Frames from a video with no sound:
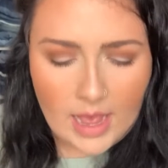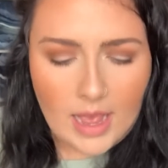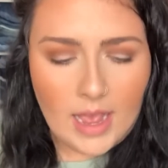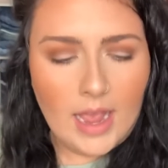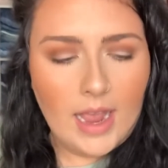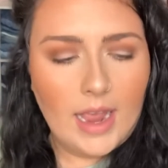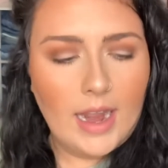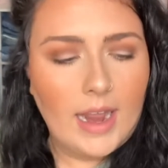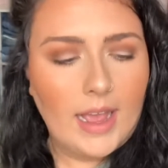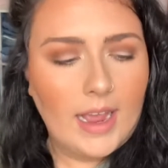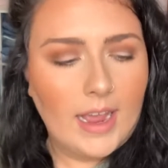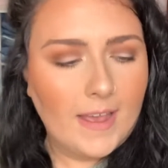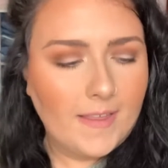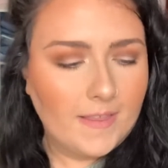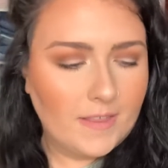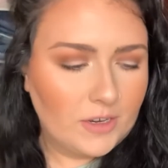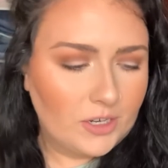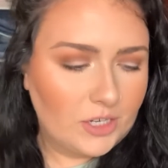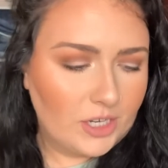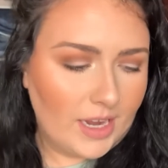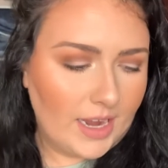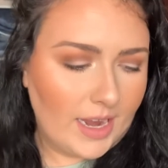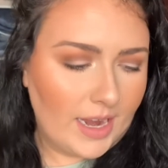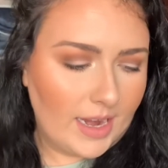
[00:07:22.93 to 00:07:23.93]
and I got the
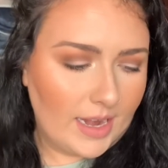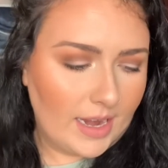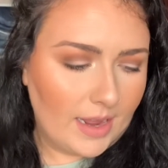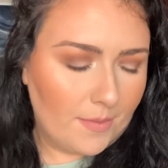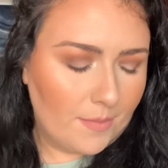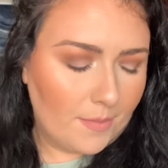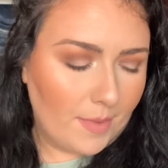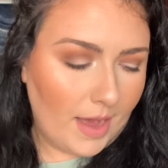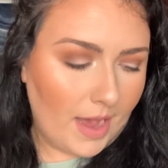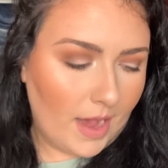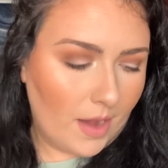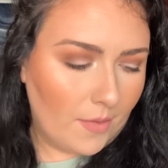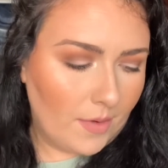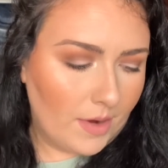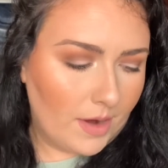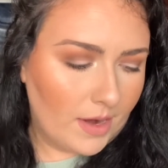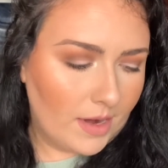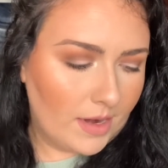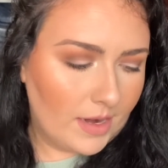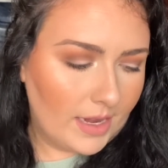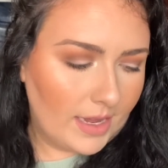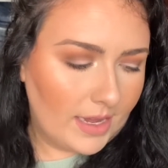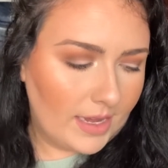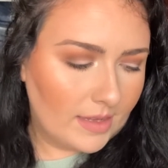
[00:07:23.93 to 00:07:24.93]
shade
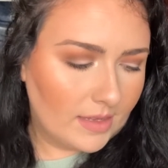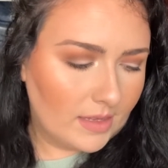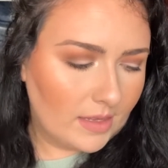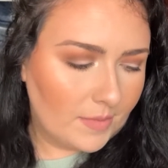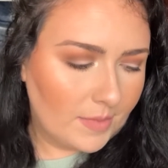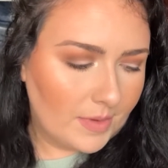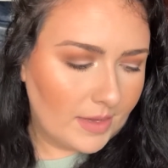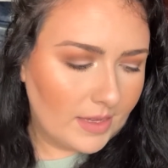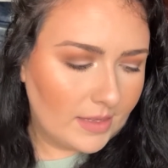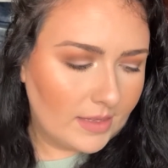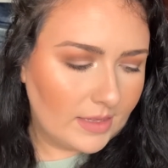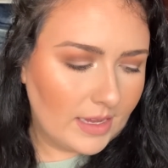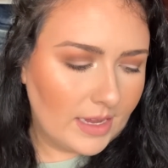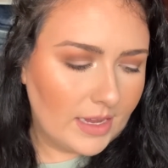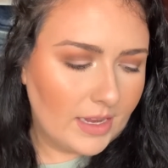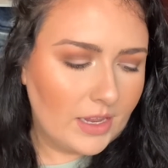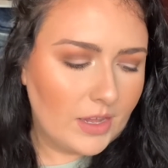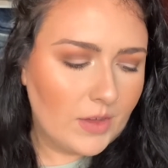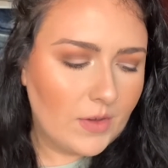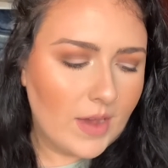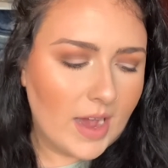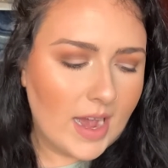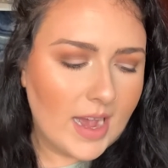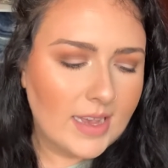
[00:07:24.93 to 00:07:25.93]
Empowered, Easy Peasy, and
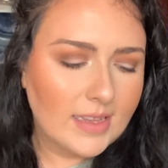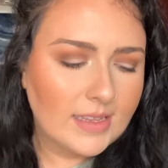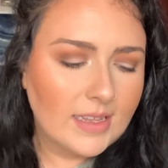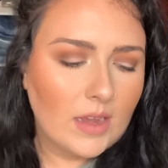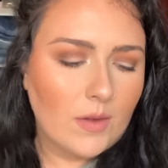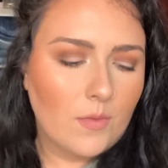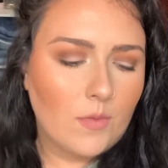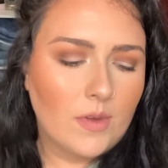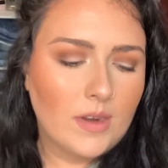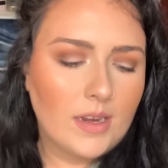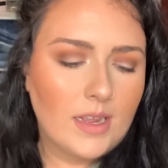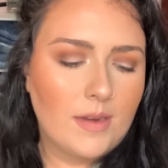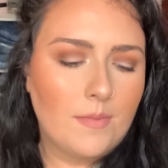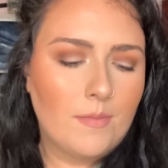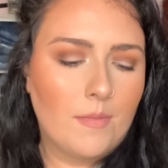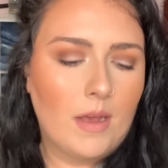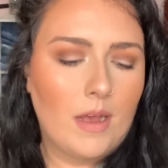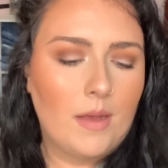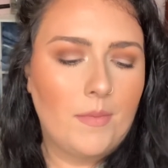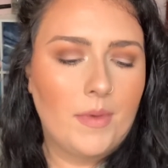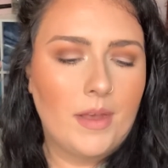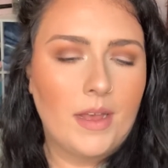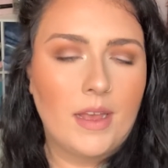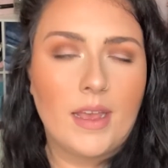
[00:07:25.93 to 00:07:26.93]
you guys. I wanted
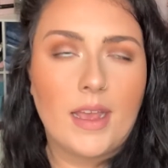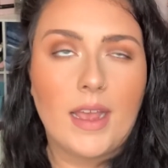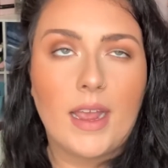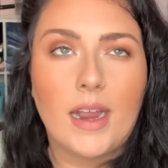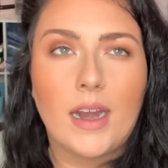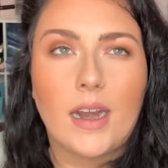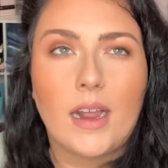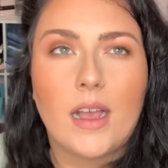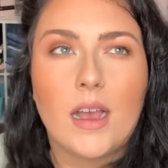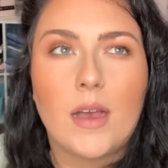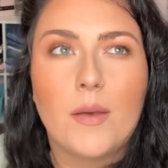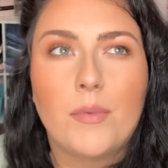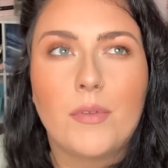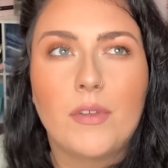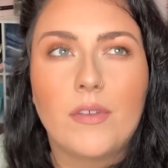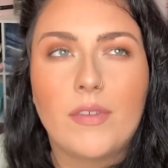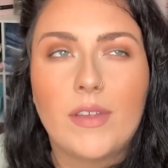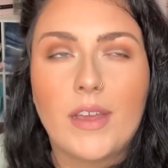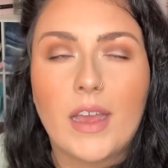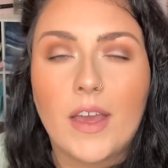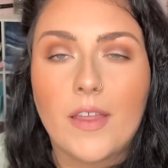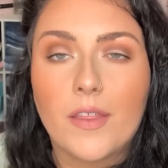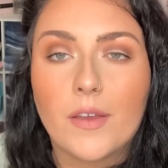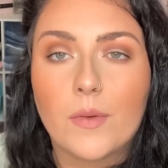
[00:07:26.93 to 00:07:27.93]
Mama and a couple of
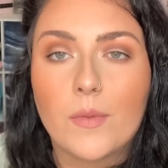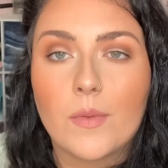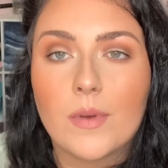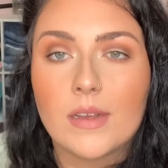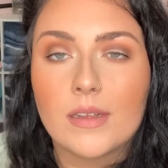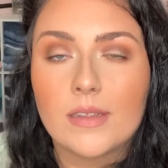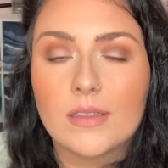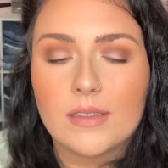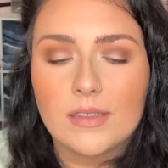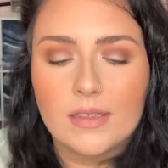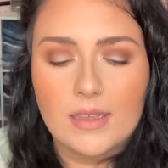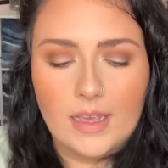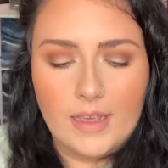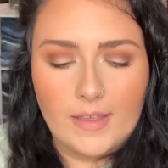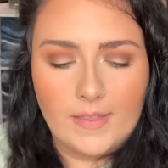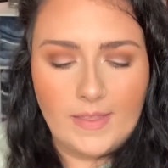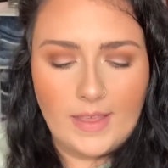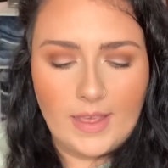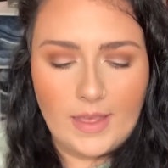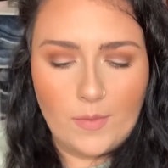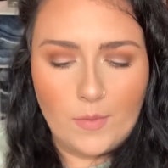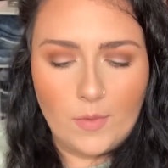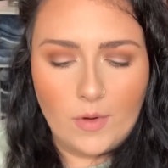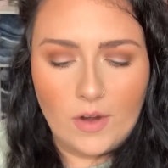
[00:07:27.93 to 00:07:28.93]
the other ones, and
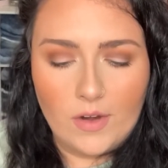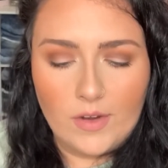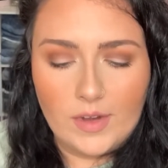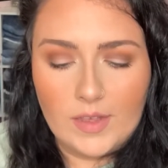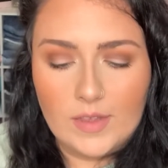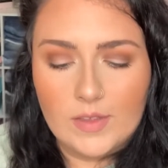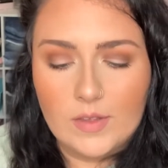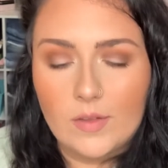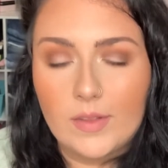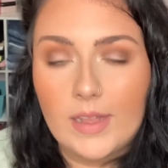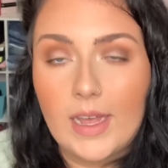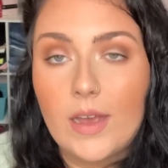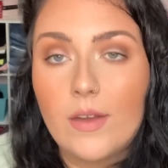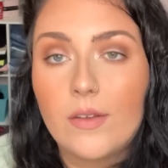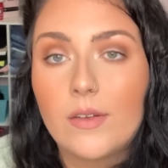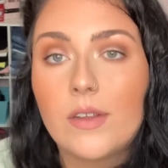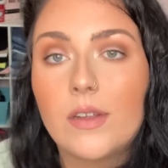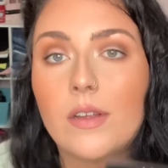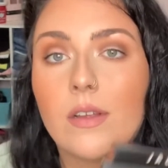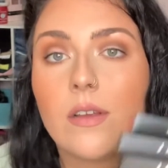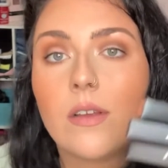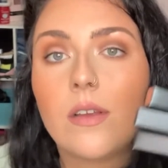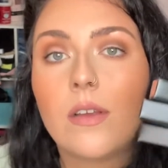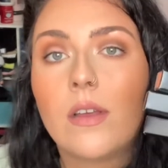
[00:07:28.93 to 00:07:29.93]
they were already sold out.
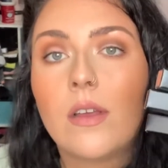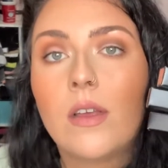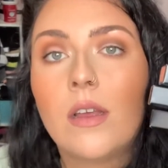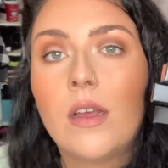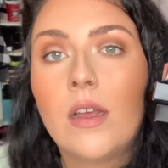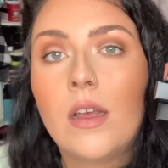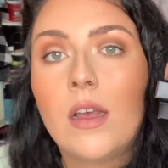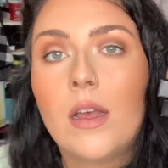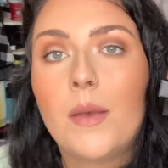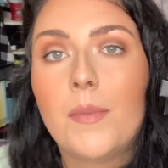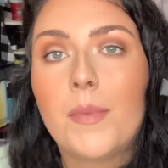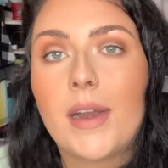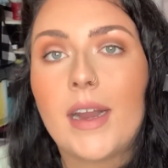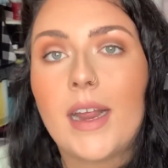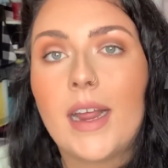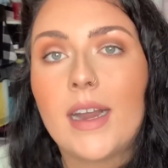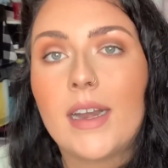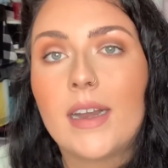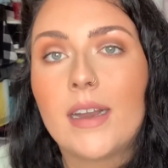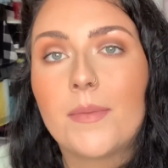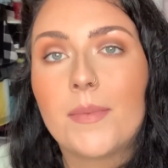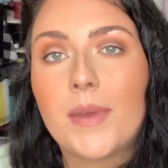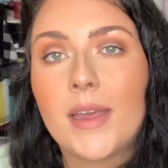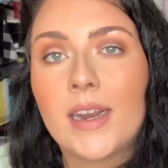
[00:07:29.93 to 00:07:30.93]
But I
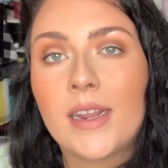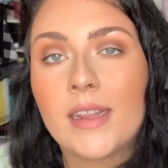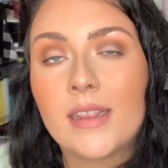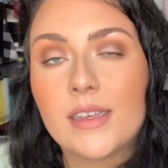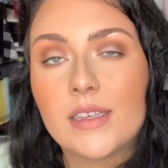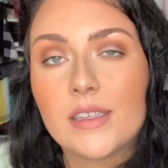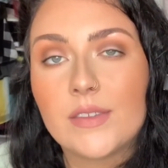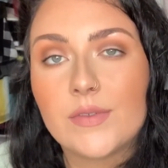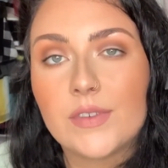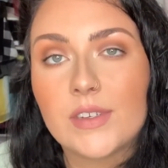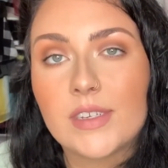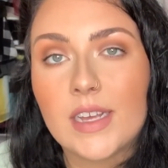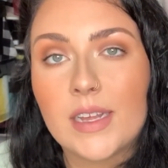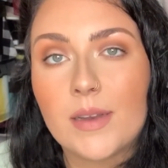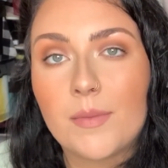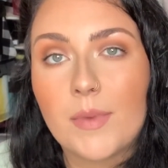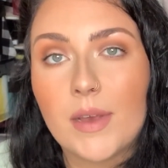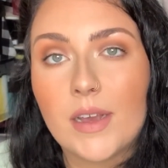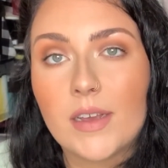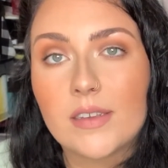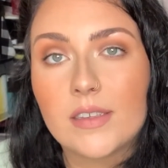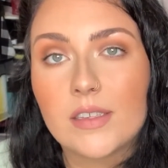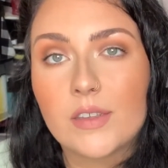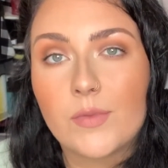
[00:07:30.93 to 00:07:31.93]
ended up getting these for $10.
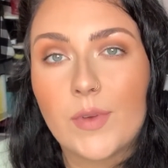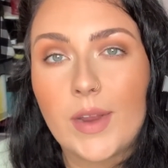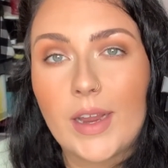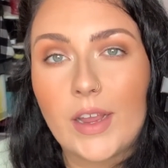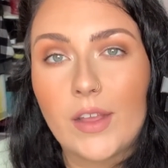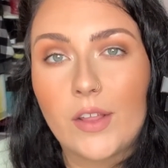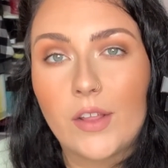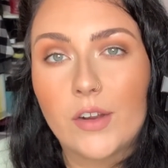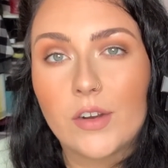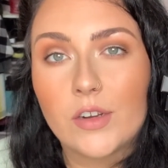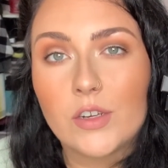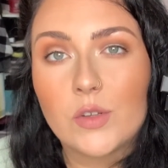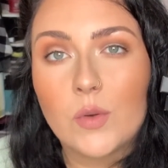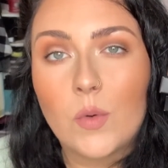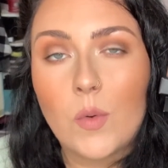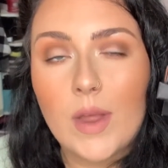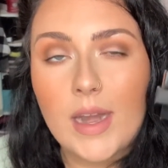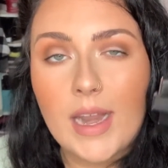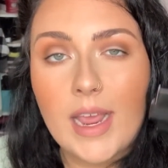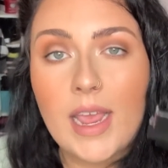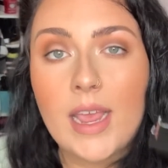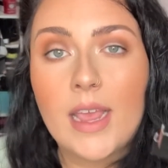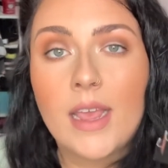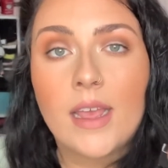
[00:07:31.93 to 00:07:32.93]
The regular are
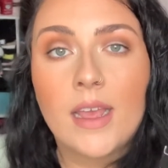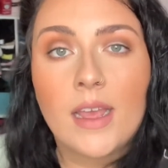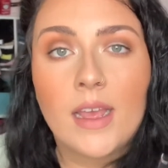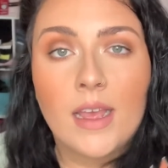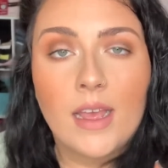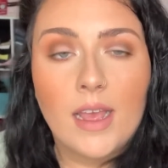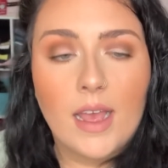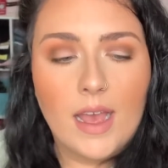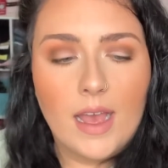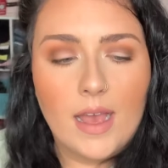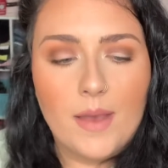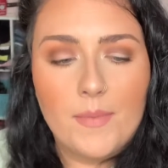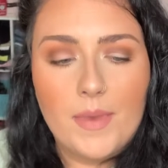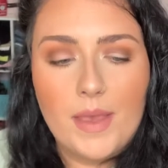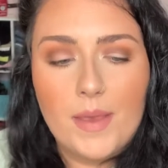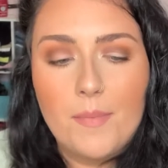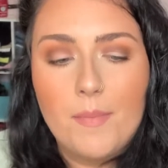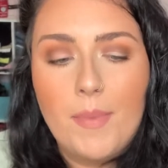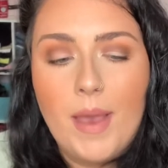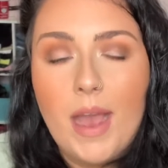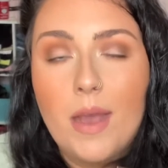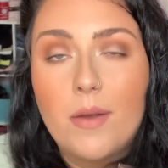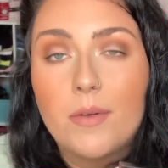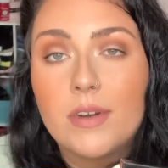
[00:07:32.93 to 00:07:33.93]
$20.
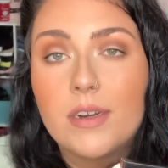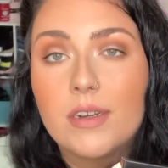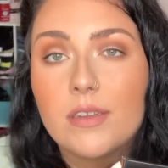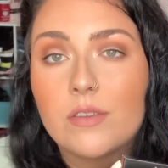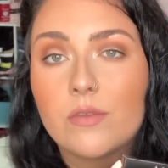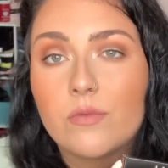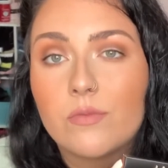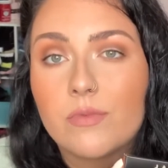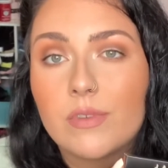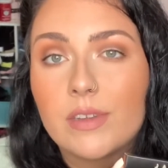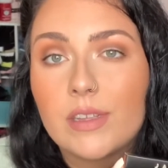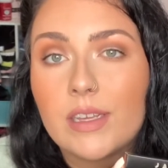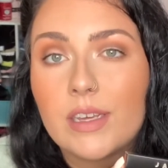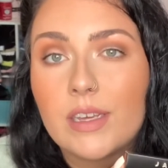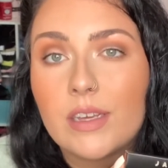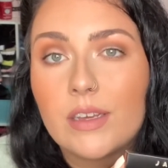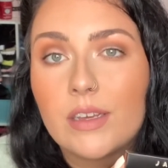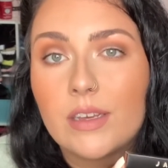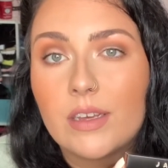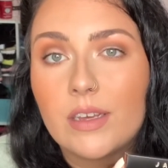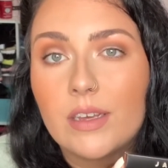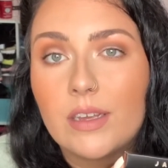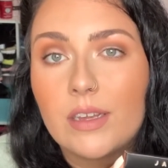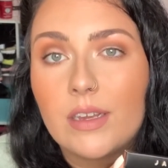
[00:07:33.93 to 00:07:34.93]
Empowered is a really
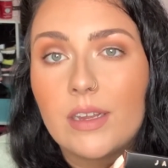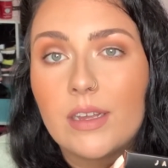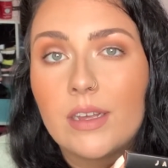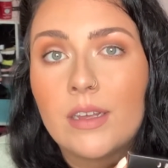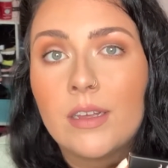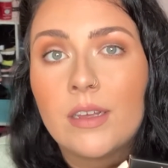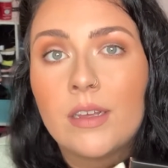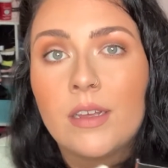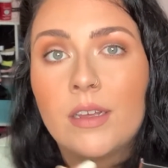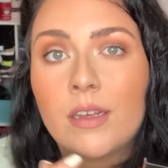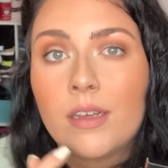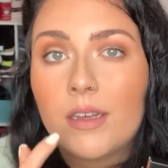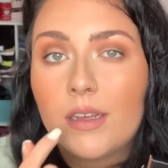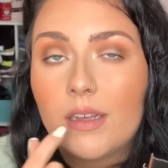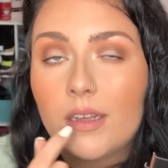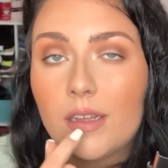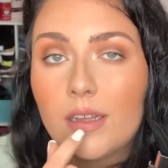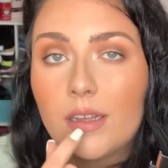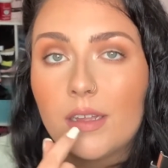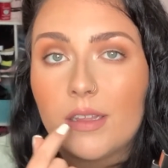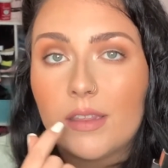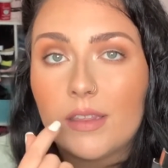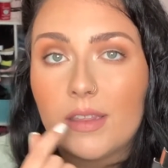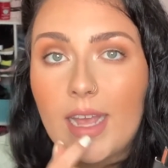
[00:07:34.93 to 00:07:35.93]
good
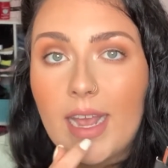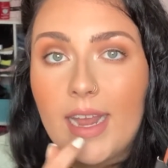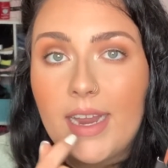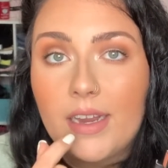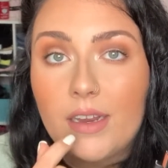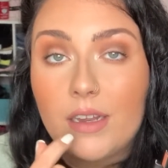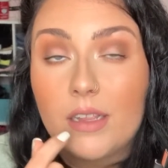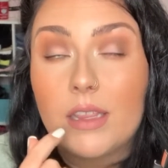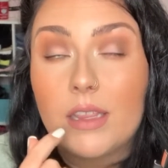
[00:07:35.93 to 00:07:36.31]
light